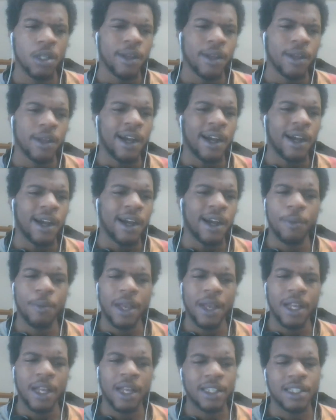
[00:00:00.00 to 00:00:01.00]
I hope y'all
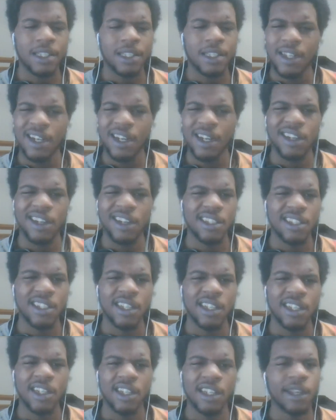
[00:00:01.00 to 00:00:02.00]
like this content,
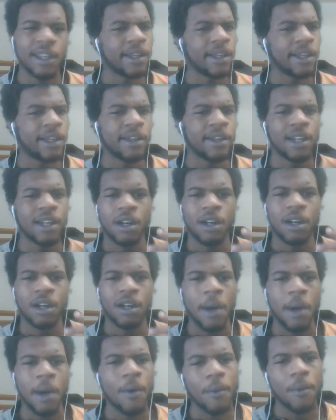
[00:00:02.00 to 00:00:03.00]
and I
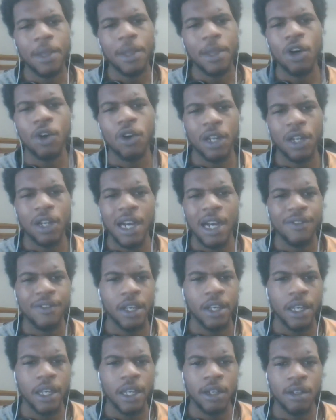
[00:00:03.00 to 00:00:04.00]
will be going
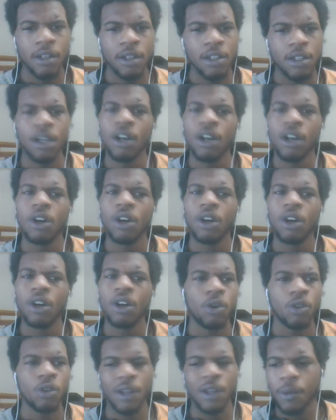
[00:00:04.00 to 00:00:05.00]
lobbying on
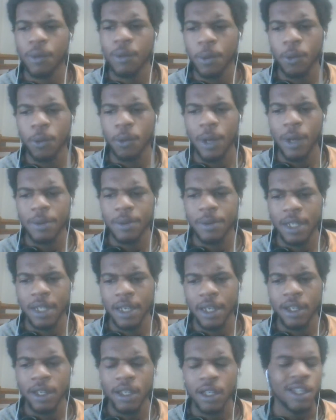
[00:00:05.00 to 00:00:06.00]
Lovable website
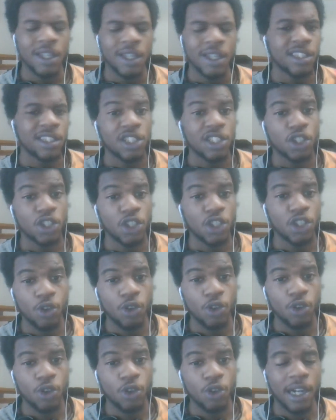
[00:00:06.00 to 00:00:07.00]
to show
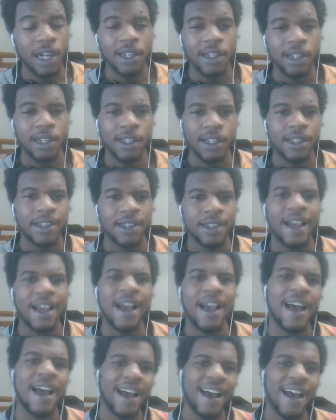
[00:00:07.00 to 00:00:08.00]
y'all
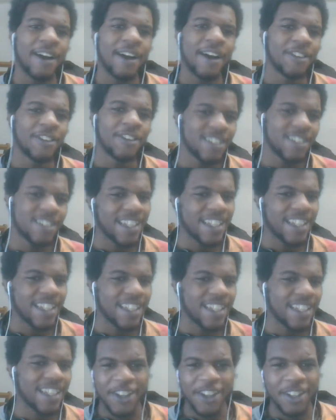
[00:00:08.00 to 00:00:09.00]
how to get
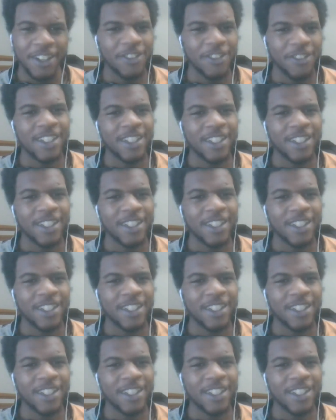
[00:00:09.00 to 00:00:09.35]
started with it.